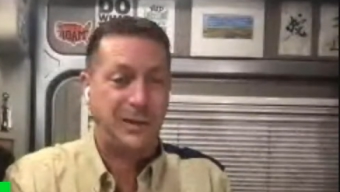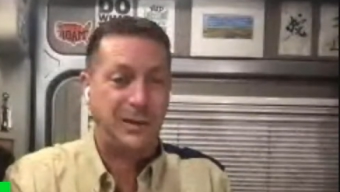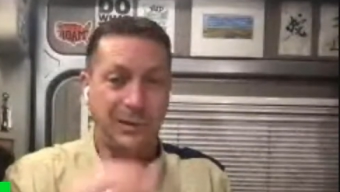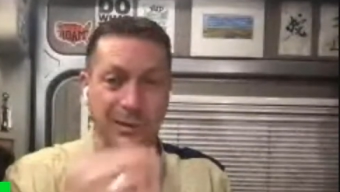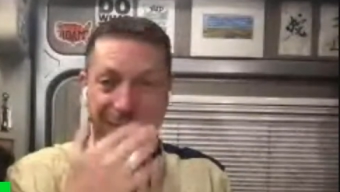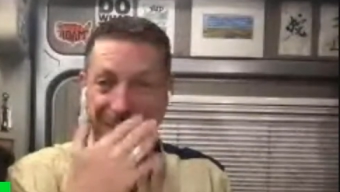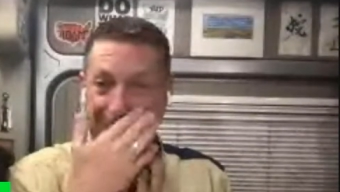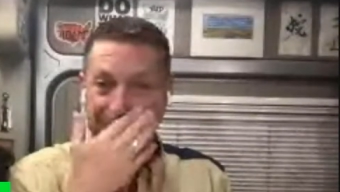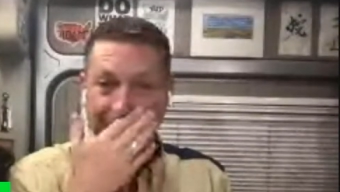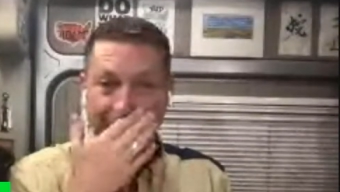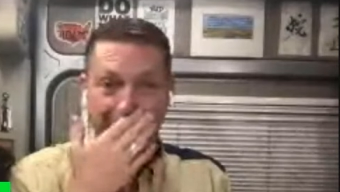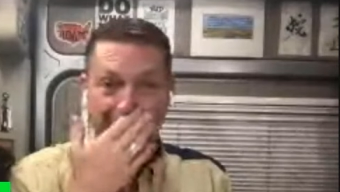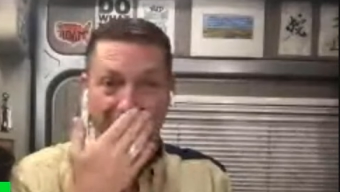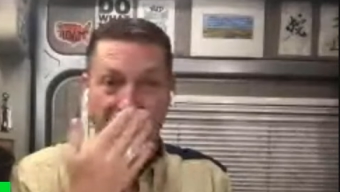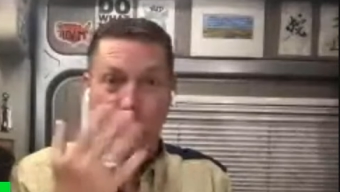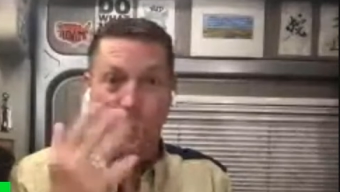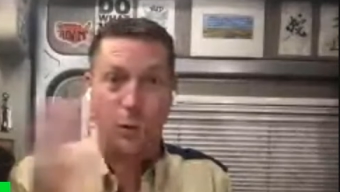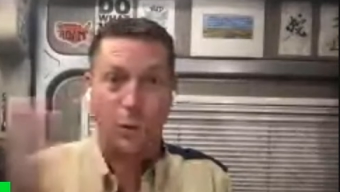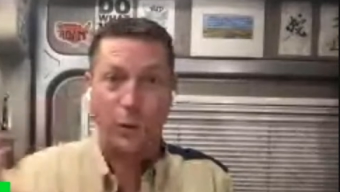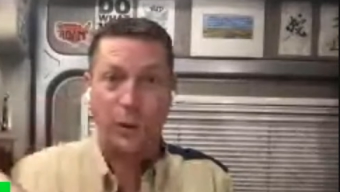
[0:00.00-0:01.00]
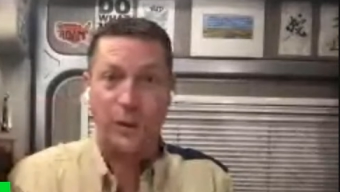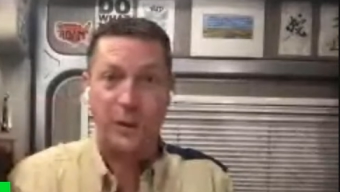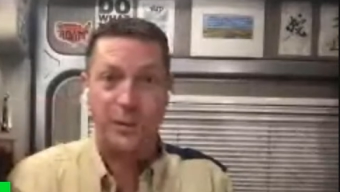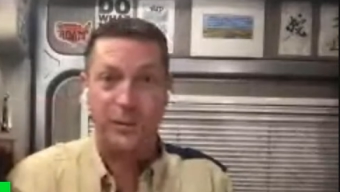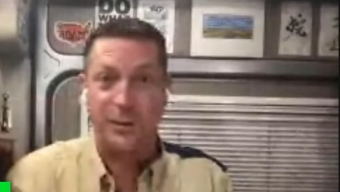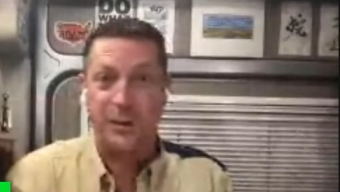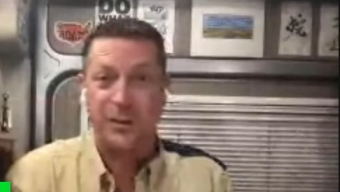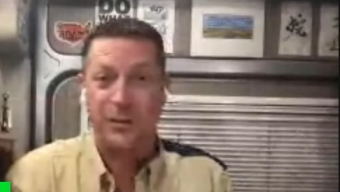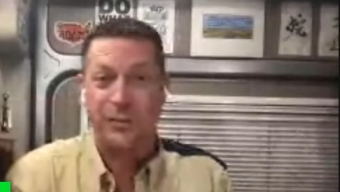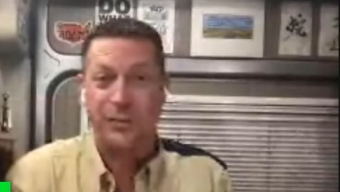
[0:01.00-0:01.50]
uh, I roll
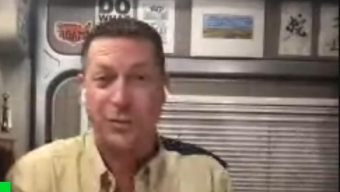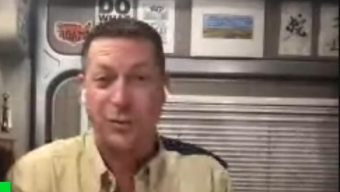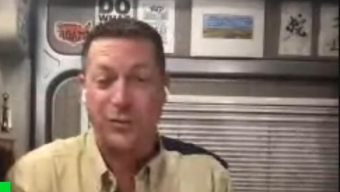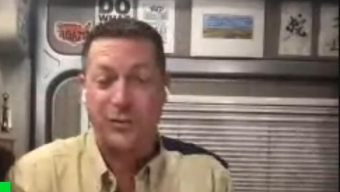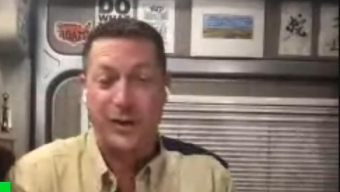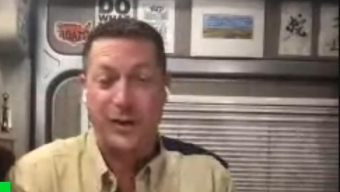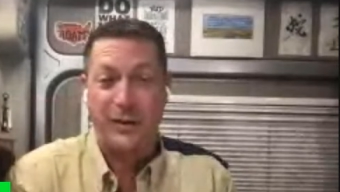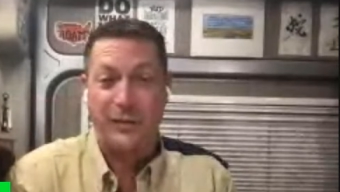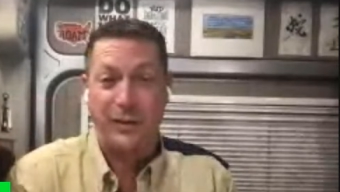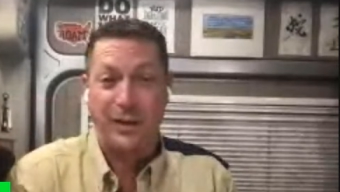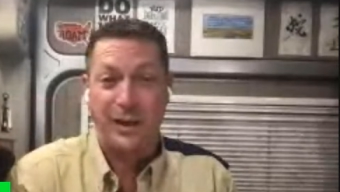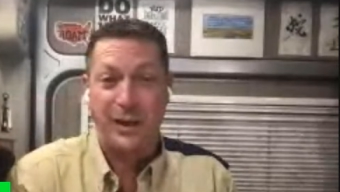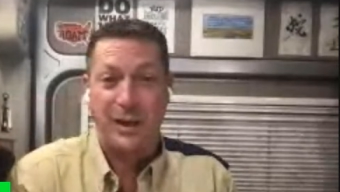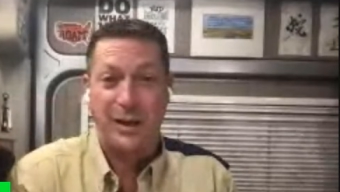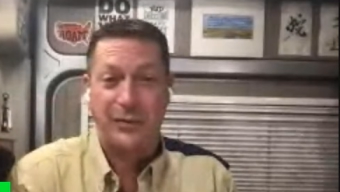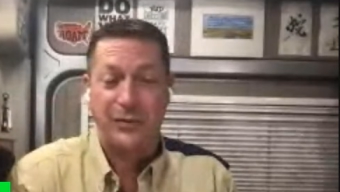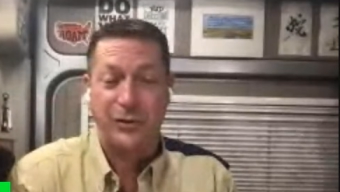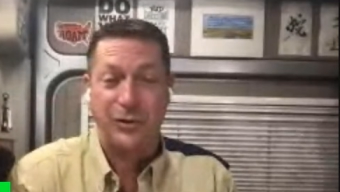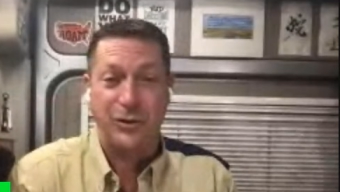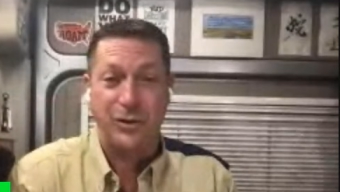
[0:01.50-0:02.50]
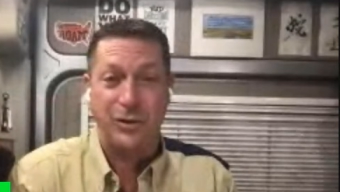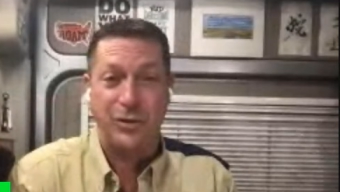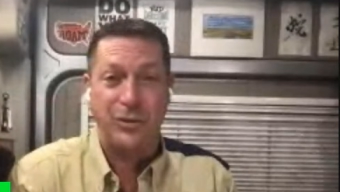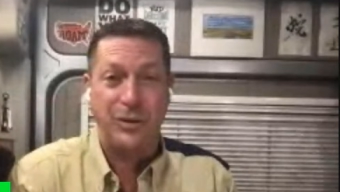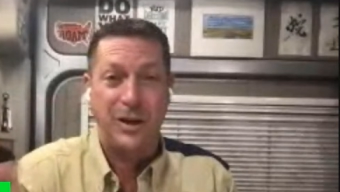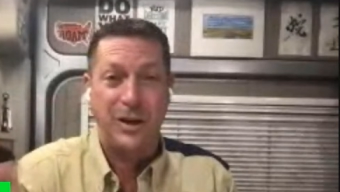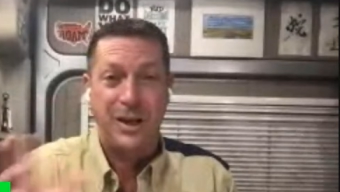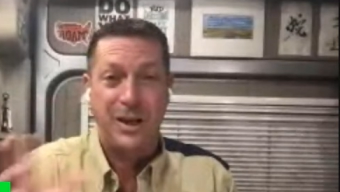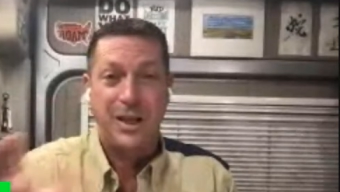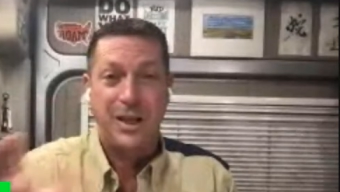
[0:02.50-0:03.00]
in, you know, four or five in the
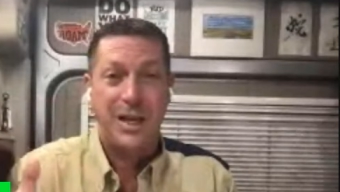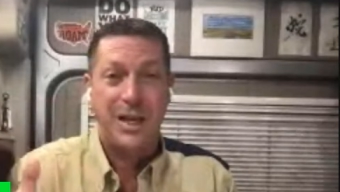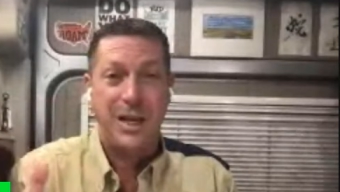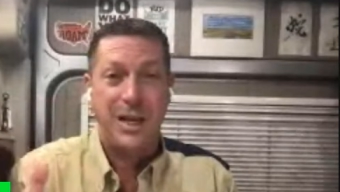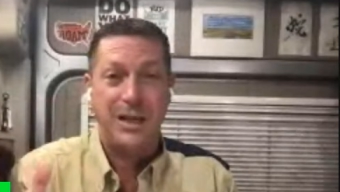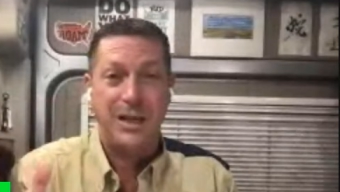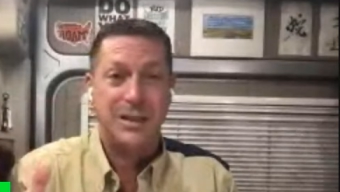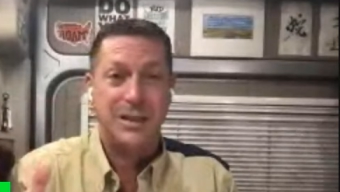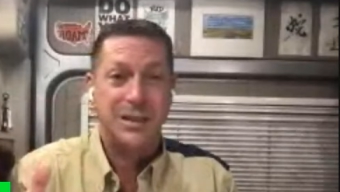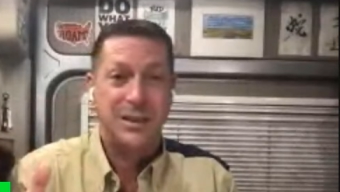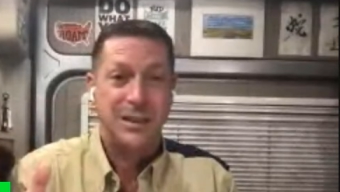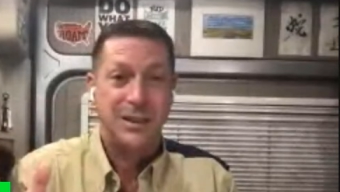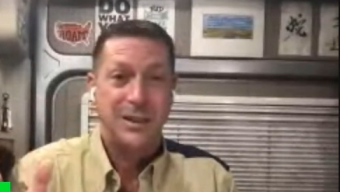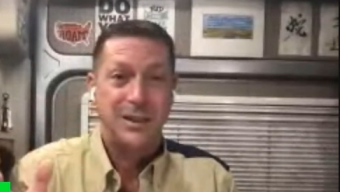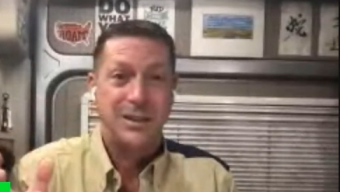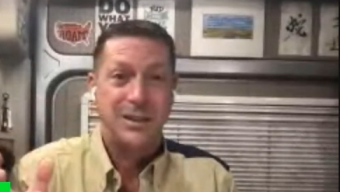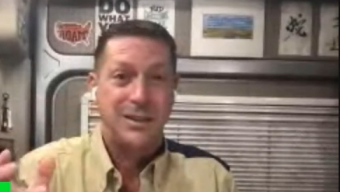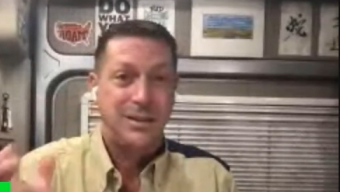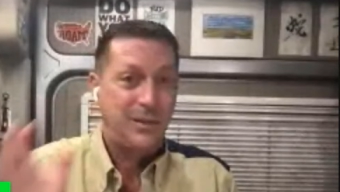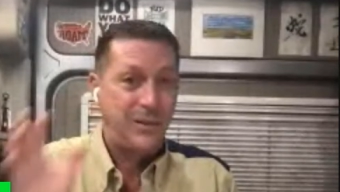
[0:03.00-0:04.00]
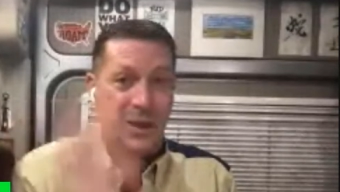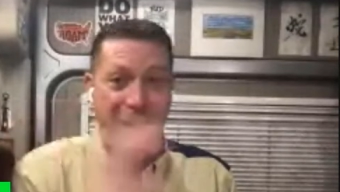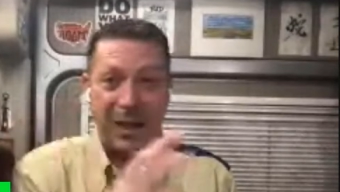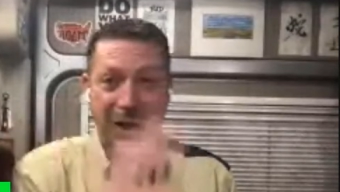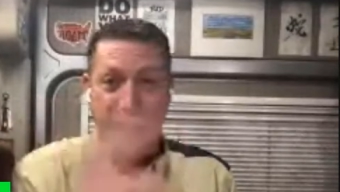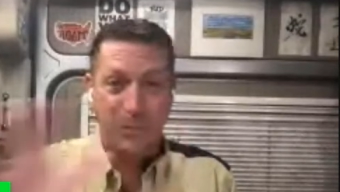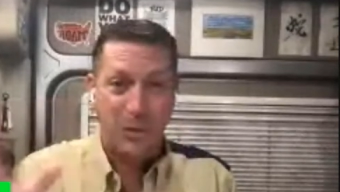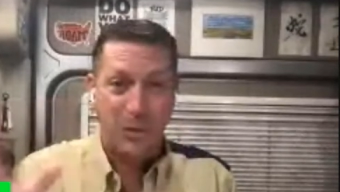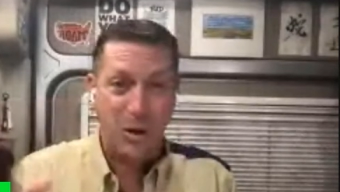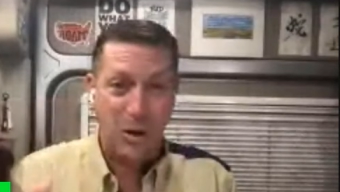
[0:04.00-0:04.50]
afternoon, eat,
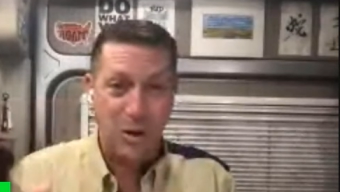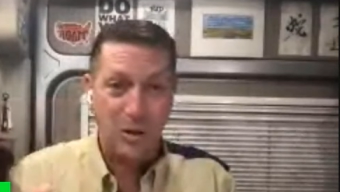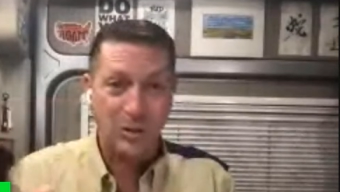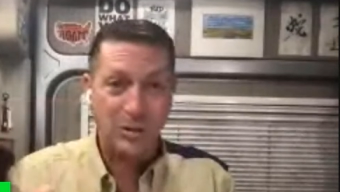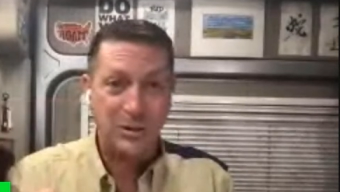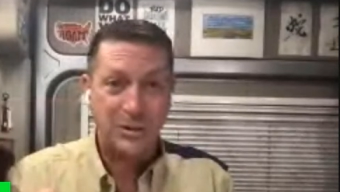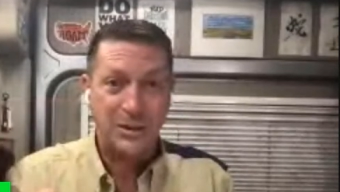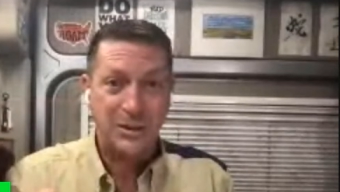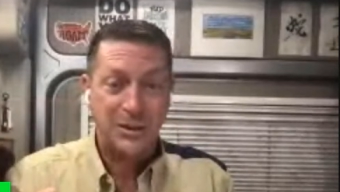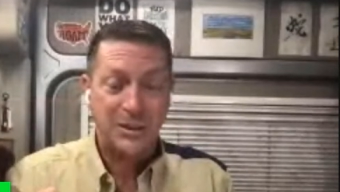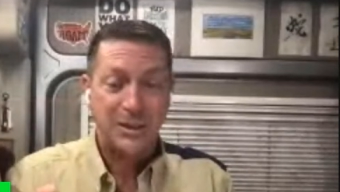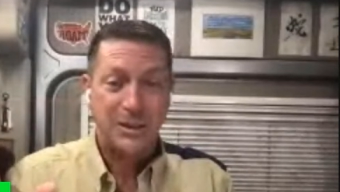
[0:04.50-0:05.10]
thank them all.